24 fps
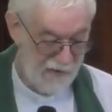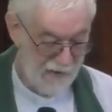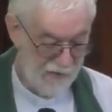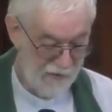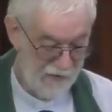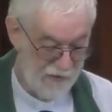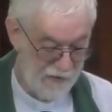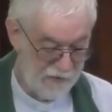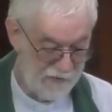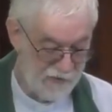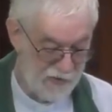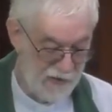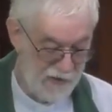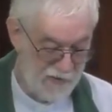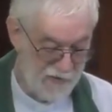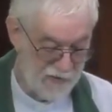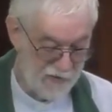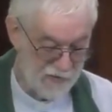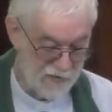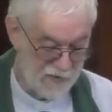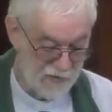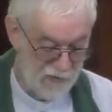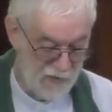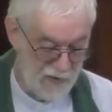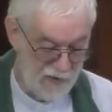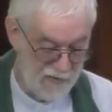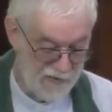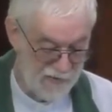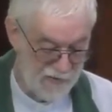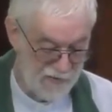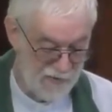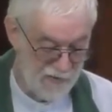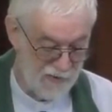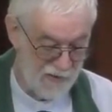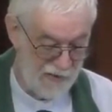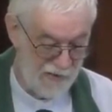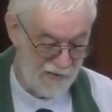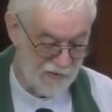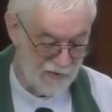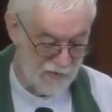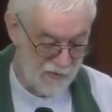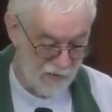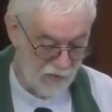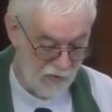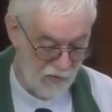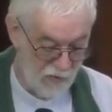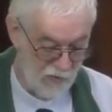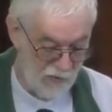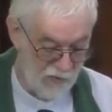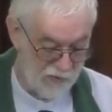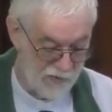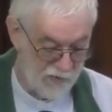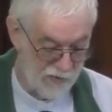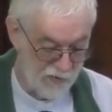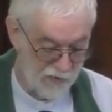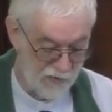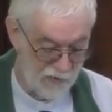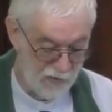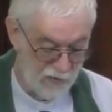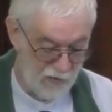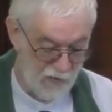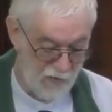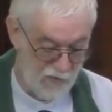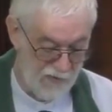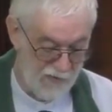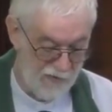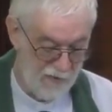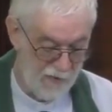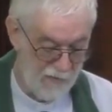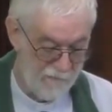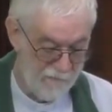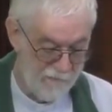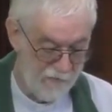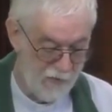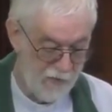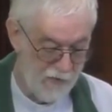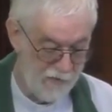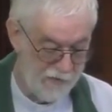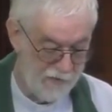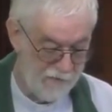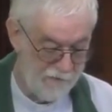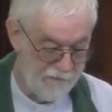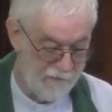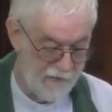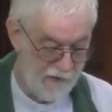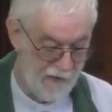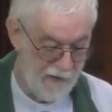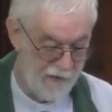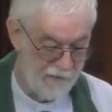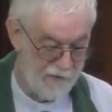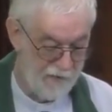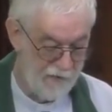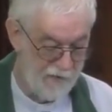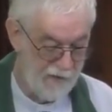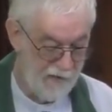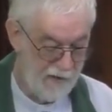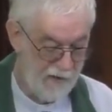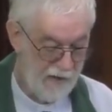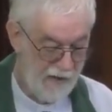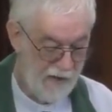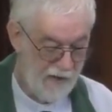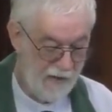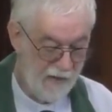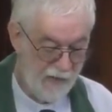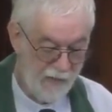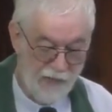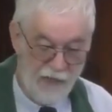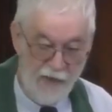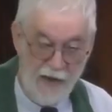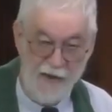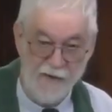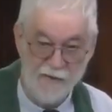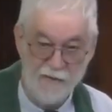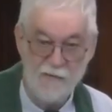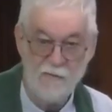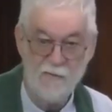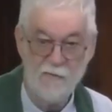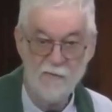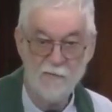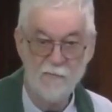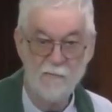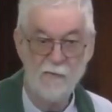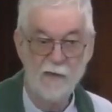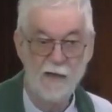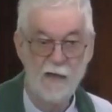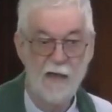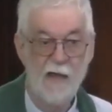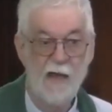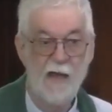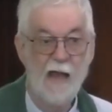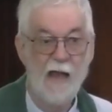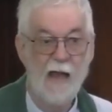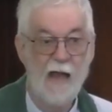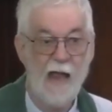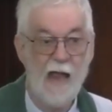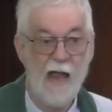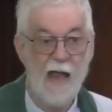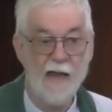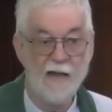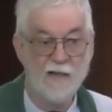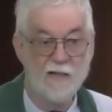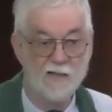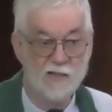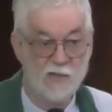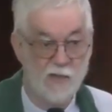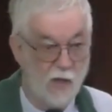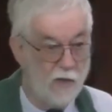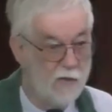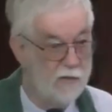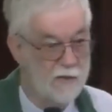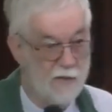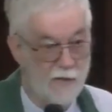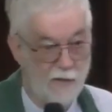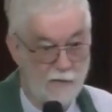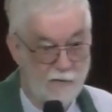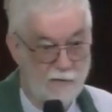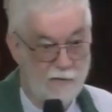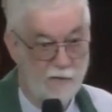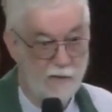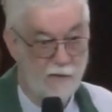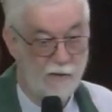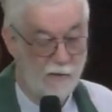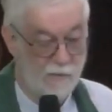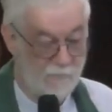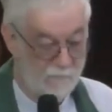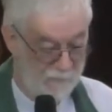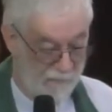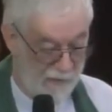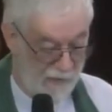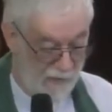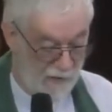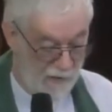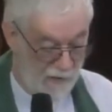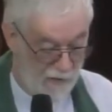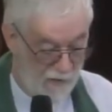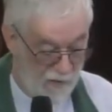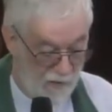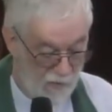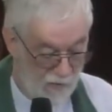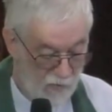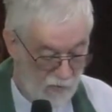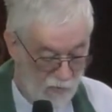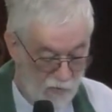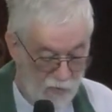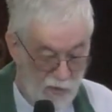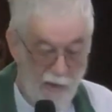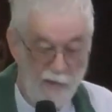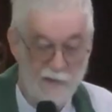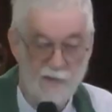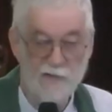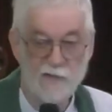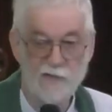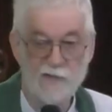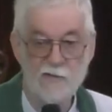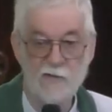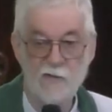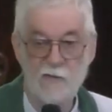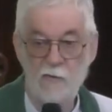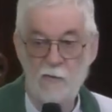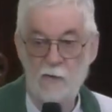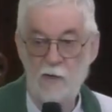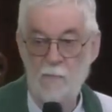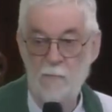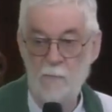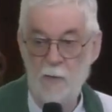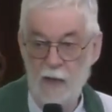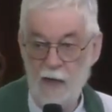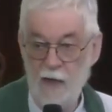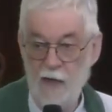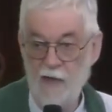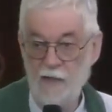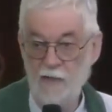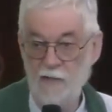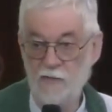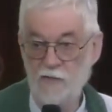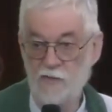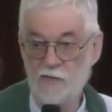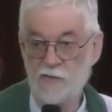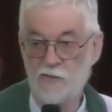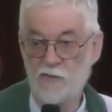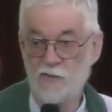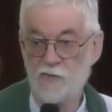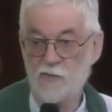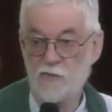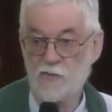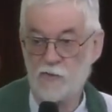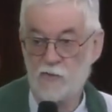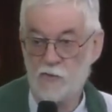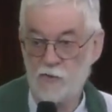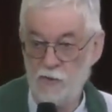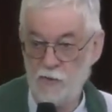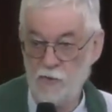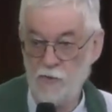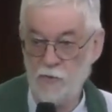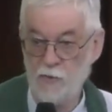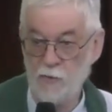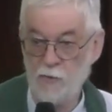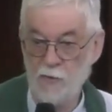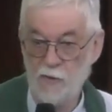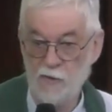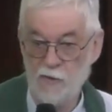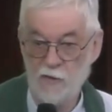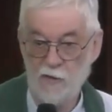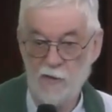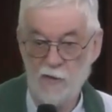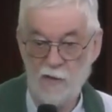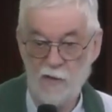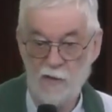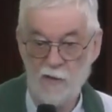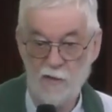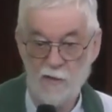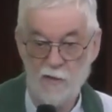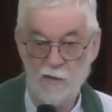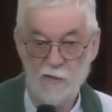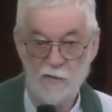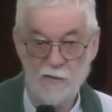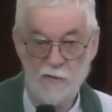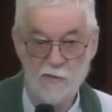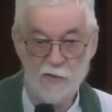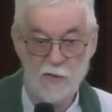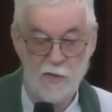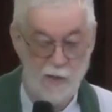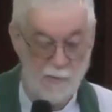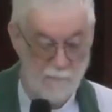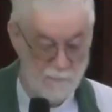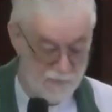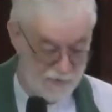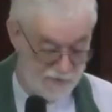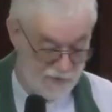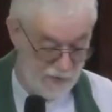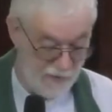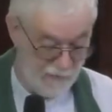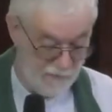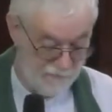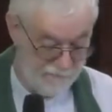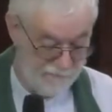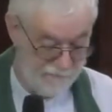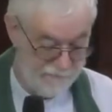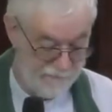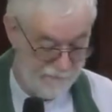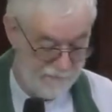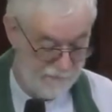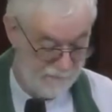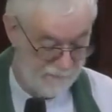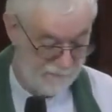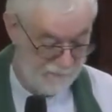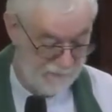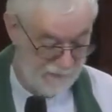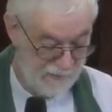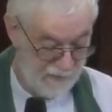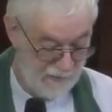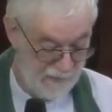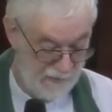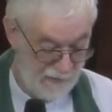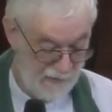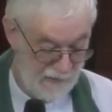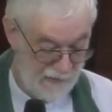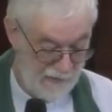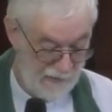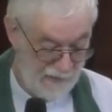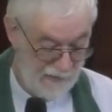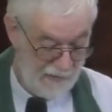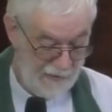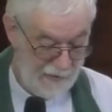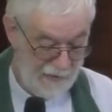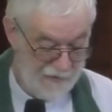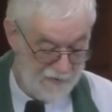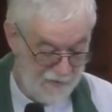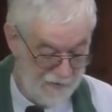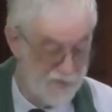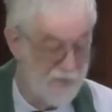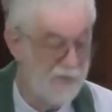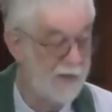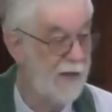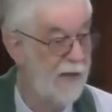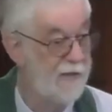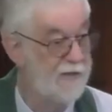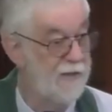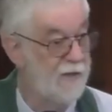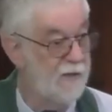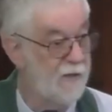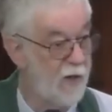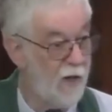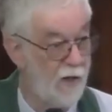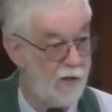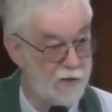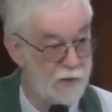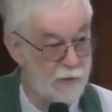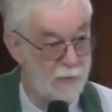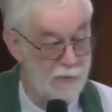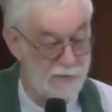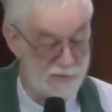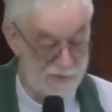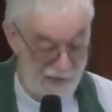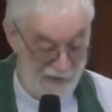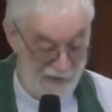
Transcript: that Jesus Christ is Lord to the glory of God the Father, then, exalted, Christ remains true to himself. He doesn't let it go to his